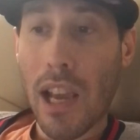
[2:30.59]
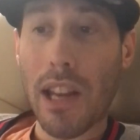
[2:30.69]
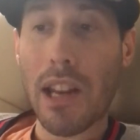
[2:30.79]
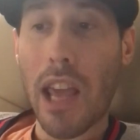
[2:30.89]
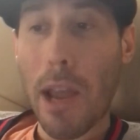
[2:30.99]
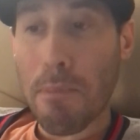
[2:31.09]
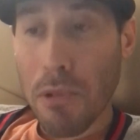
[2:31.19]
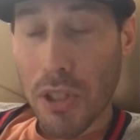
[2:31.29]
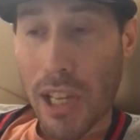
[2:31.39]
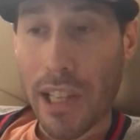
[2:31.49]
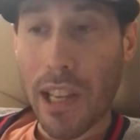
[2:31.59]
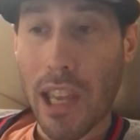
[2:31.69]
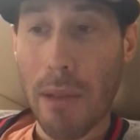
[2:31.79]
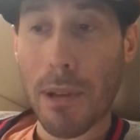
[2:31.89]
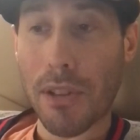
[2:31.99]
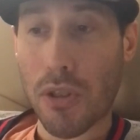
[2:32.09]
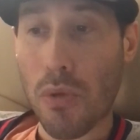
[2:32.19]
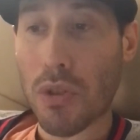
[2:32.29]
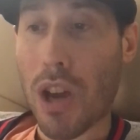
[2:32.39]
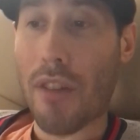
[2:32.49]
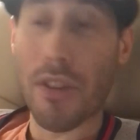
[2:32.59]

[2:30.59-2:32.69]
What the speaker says: and an April 2nd game against Utah.